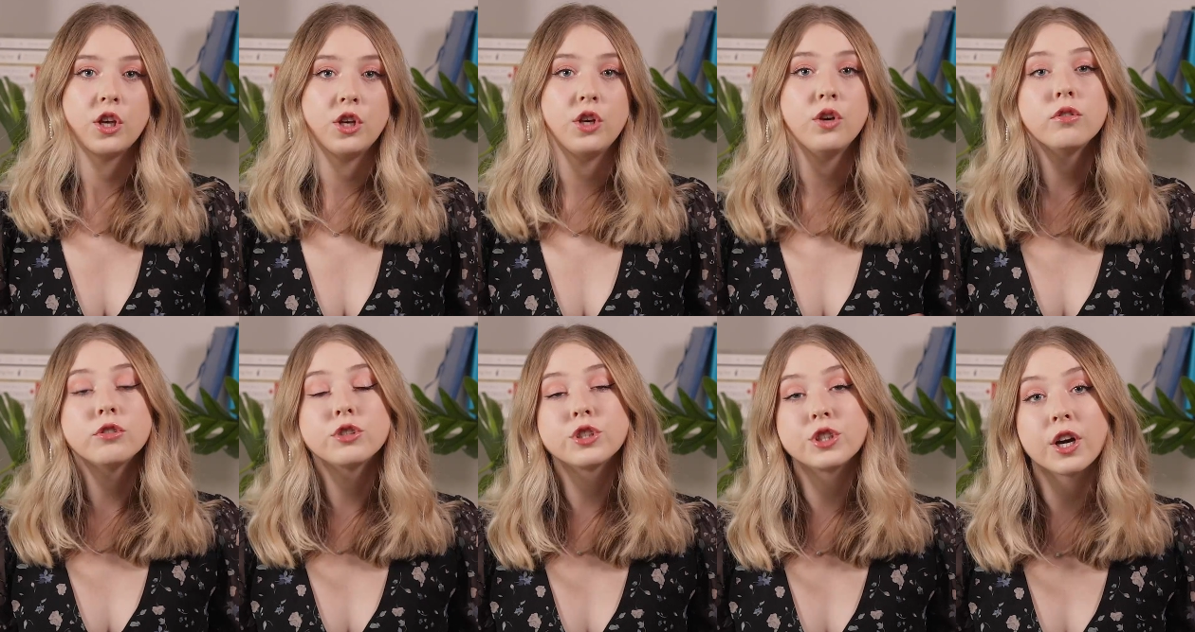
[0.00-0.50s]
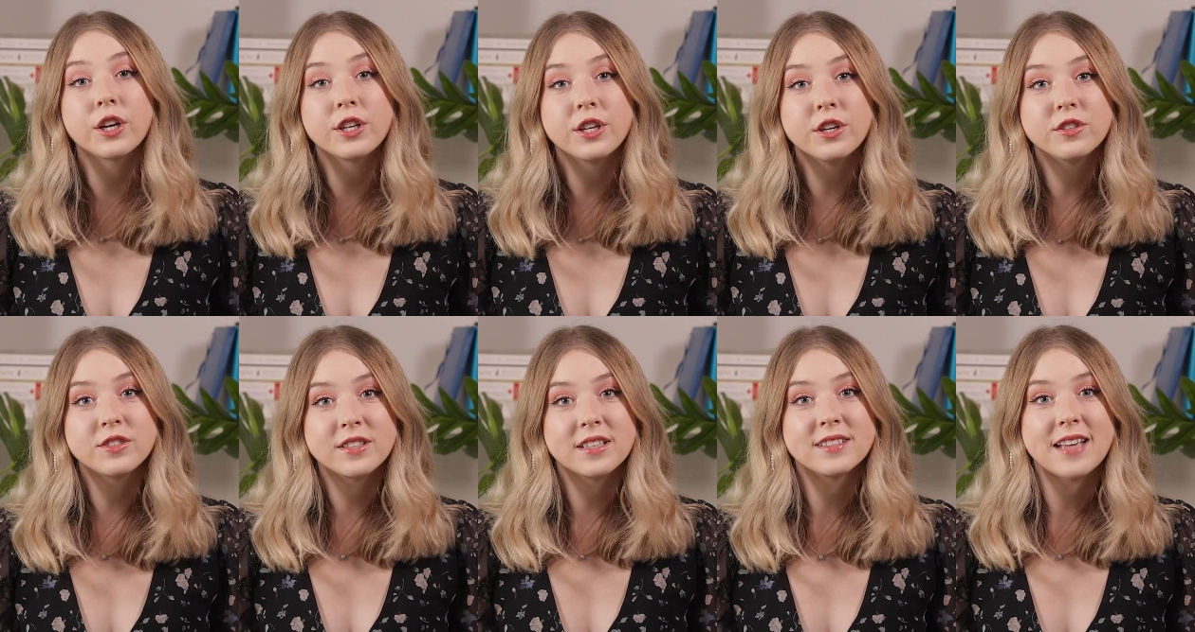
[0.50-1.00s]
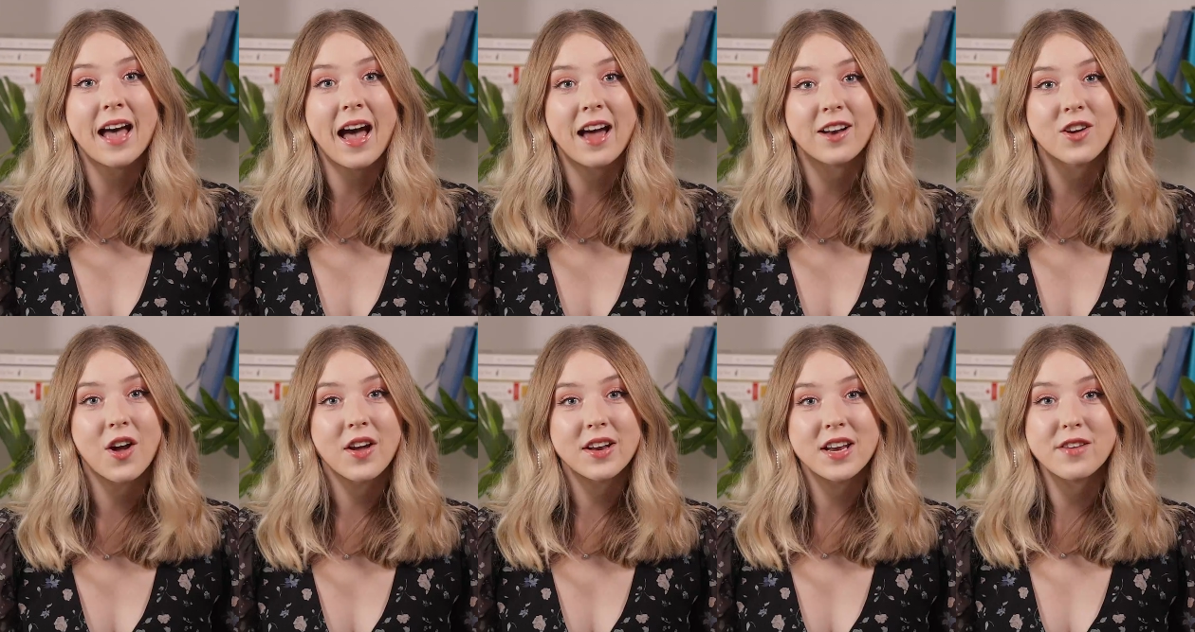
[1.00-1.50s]
You should use this
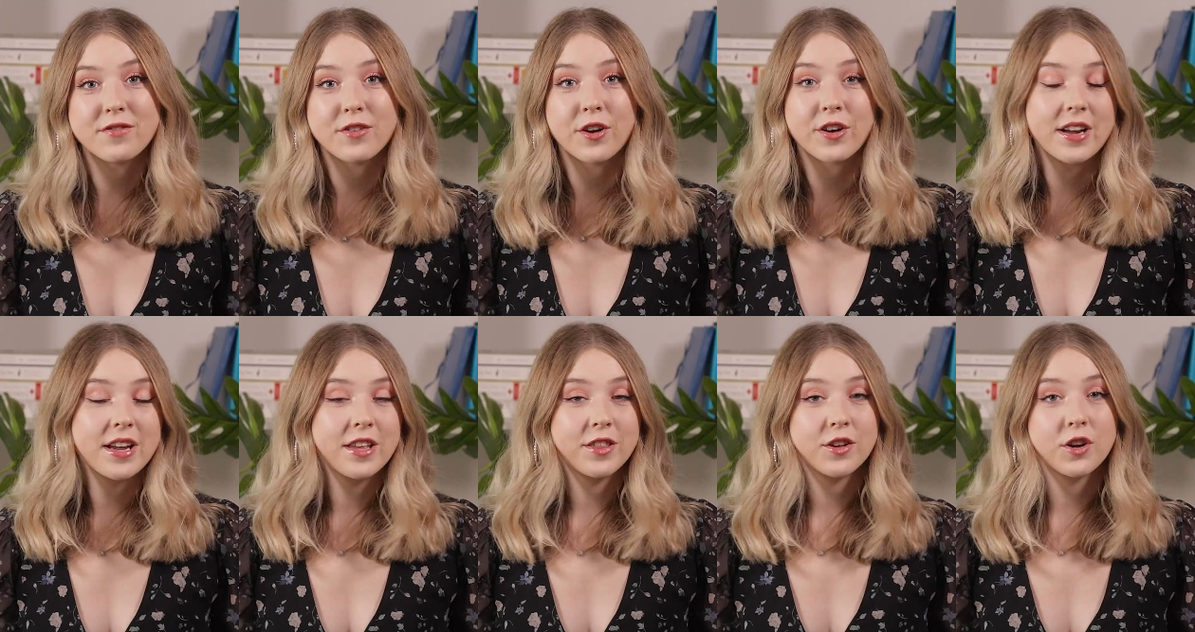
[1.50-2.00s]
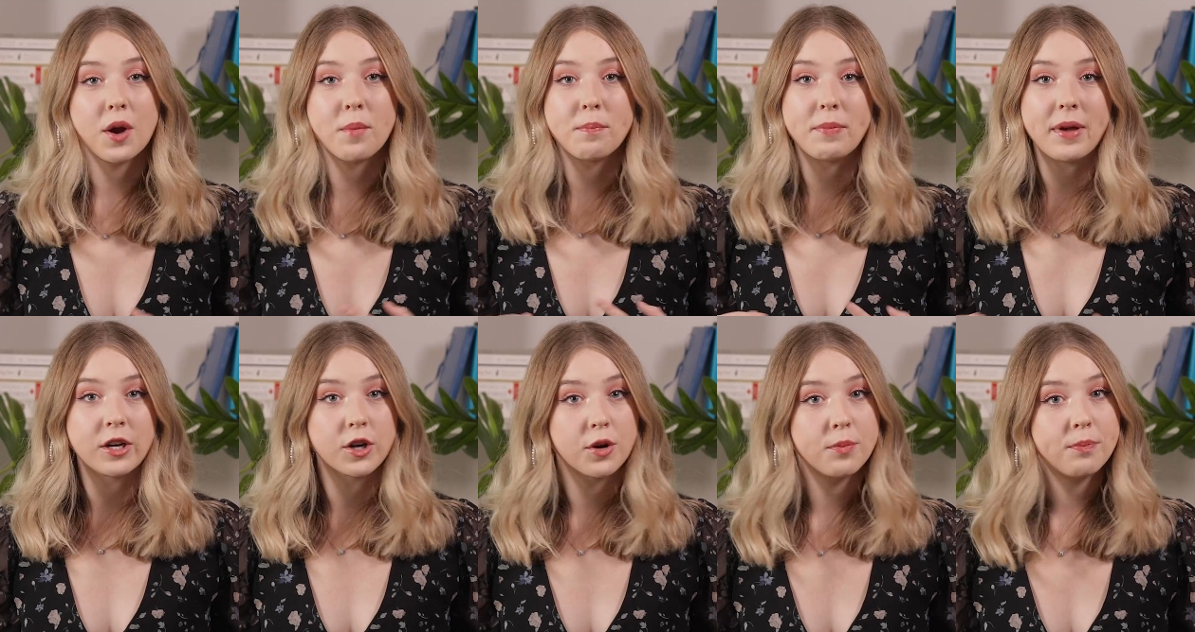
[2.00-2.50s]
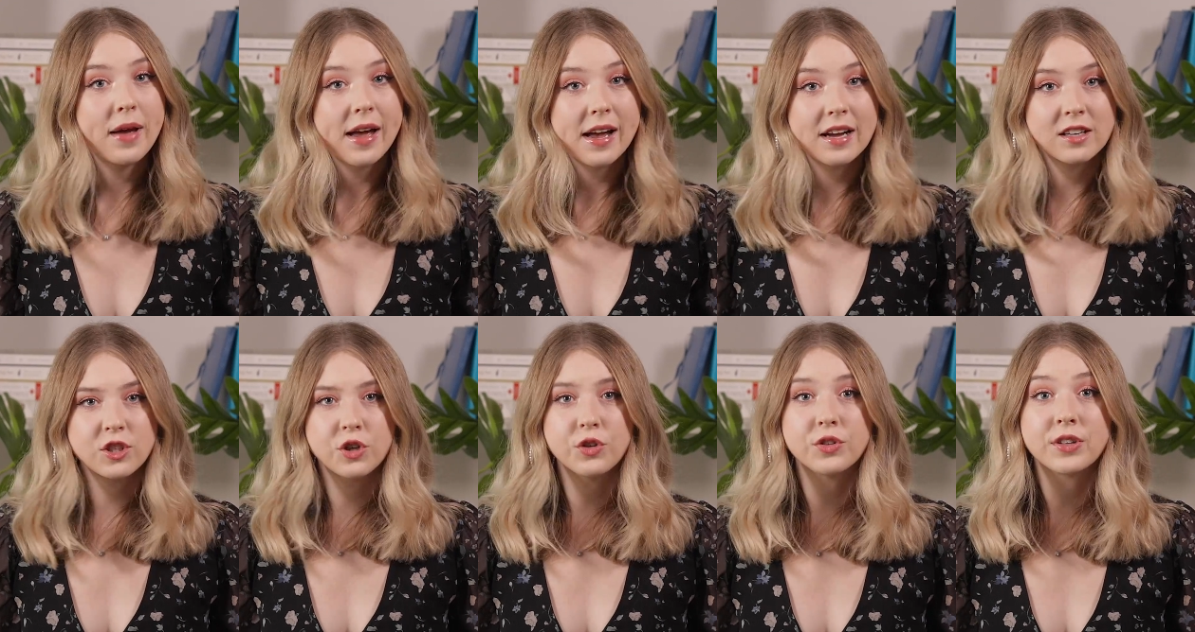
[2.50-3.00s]
add-on if you're either a bigger
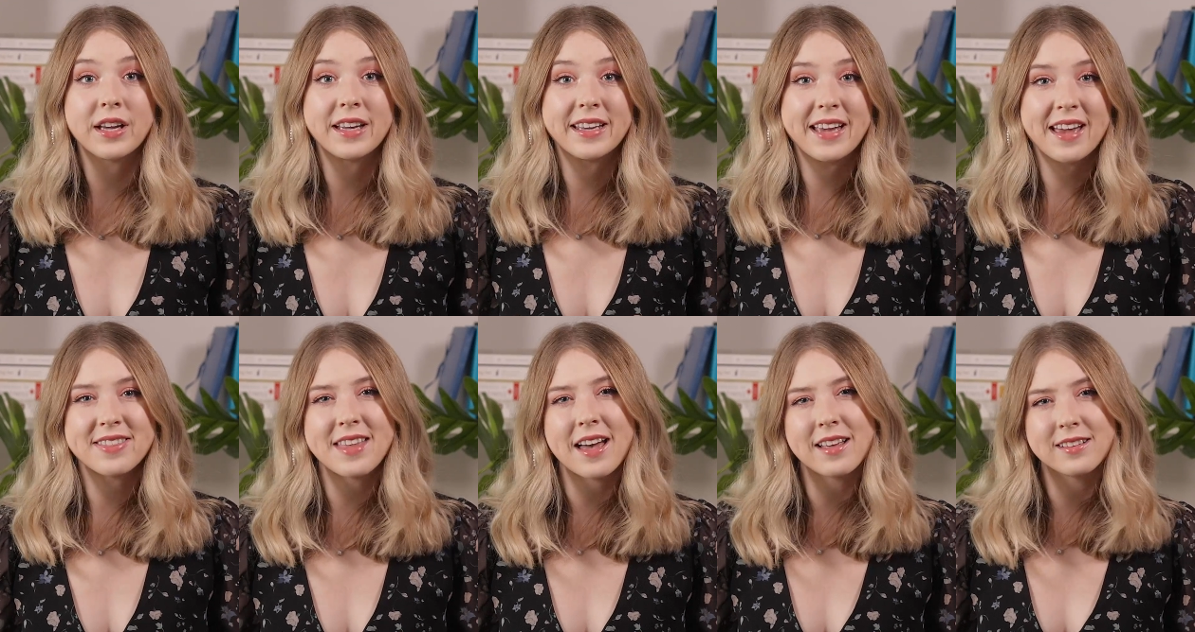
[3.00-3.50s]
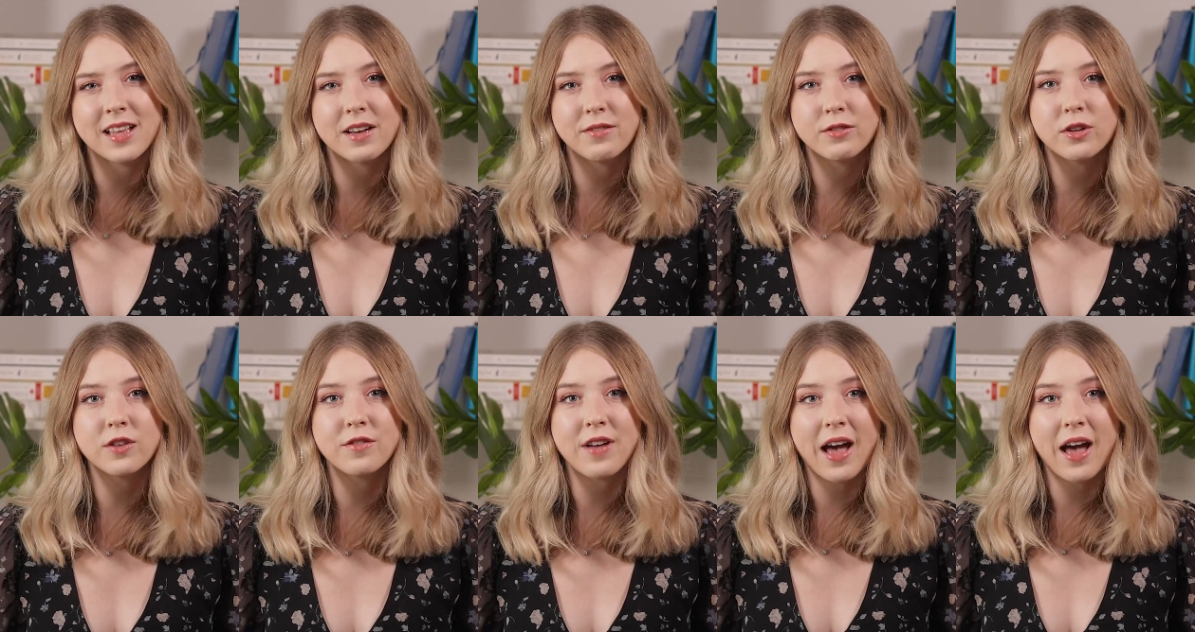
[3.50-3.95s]
band who can get that level of